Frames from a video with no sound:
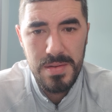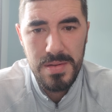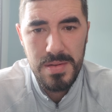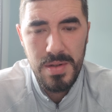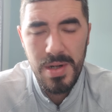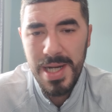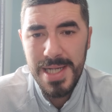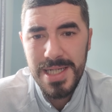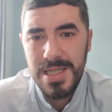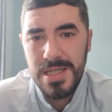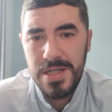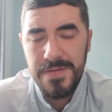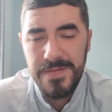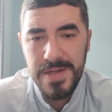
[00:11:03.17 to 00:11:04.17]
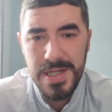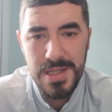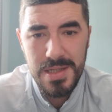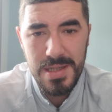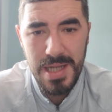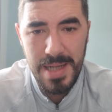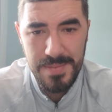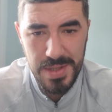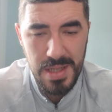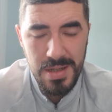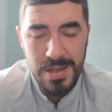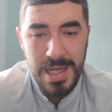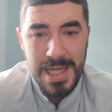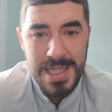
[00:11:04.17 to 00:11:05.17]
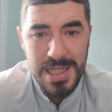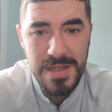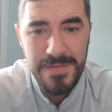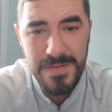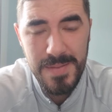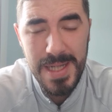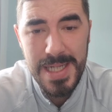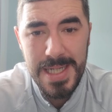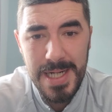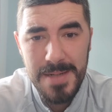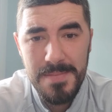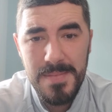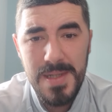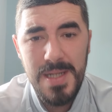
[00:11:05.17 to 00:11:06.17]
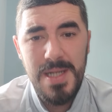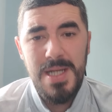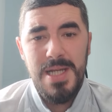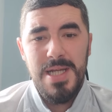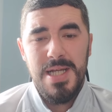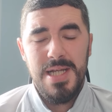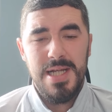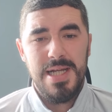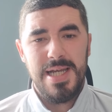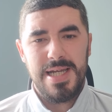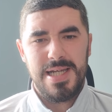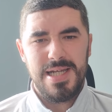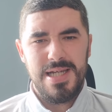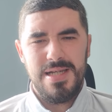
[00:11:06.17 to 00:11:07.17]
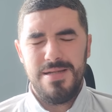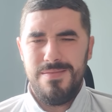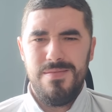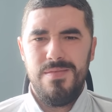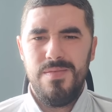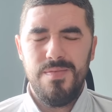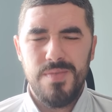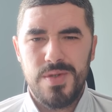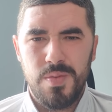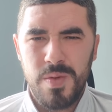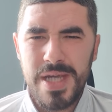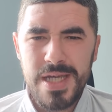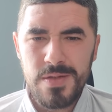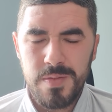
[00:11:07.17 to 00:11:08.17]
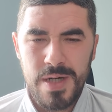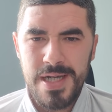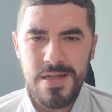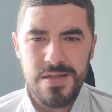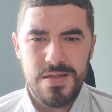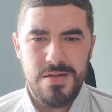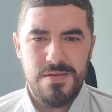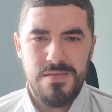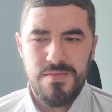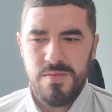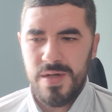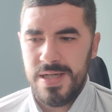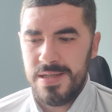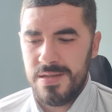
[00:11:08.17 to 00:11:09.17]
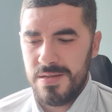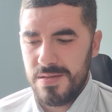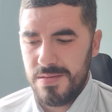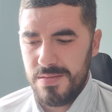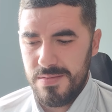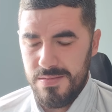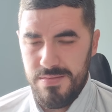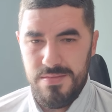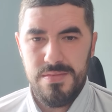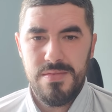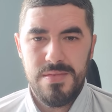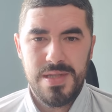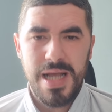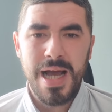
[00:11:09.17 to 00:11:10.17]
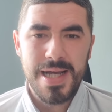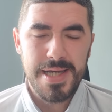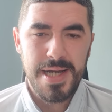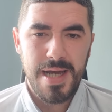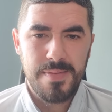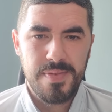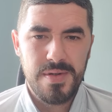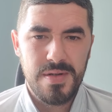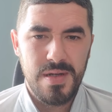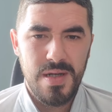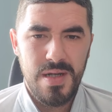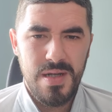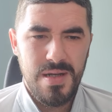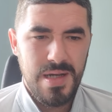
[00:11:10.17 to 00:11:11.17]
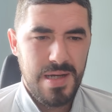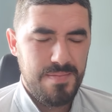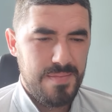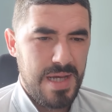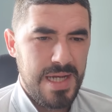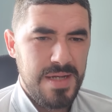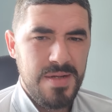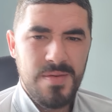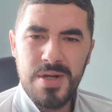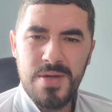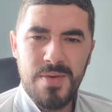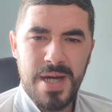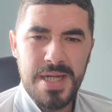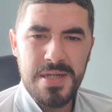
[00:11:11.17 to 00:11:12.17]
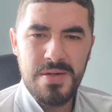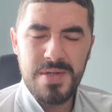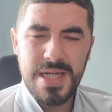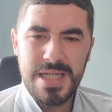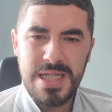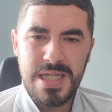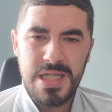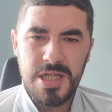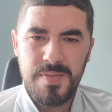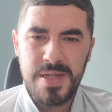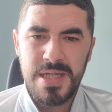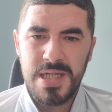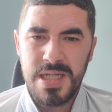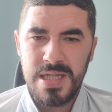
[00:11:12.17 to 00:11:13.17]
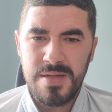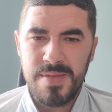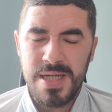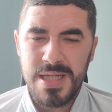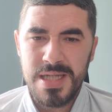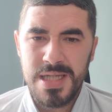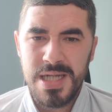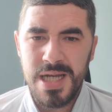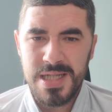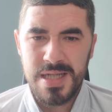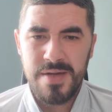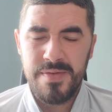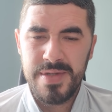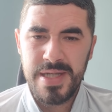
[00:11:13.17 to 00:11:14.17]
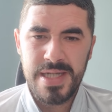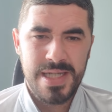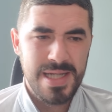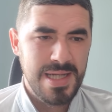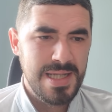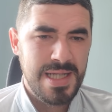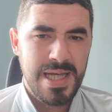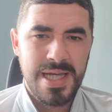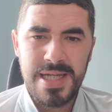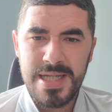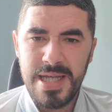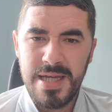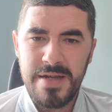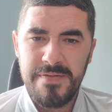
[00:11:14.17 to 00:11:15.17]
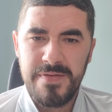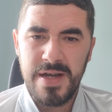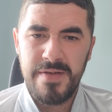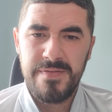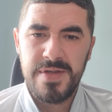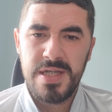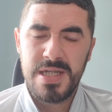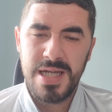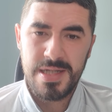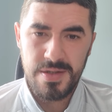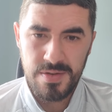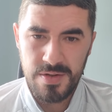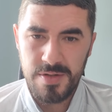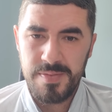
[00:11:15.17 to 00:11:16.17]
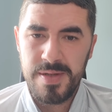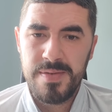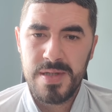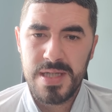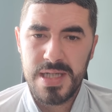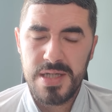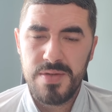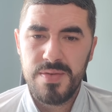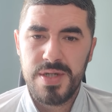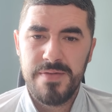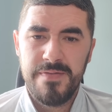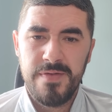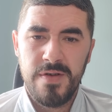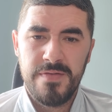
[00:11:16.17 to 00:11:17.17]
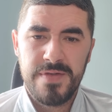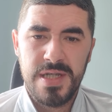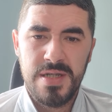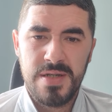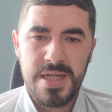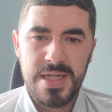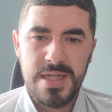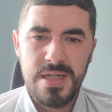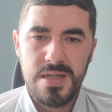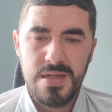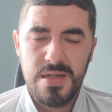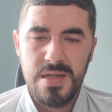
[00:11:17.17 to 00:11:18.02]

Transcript: Your license is finished. I'm still on license for my crime. Like, it's a weird world when that can happen. Anyone who I know gets conspiracy to murder charge nowadays. You get 30, 35 years like the other people that was involved in your case.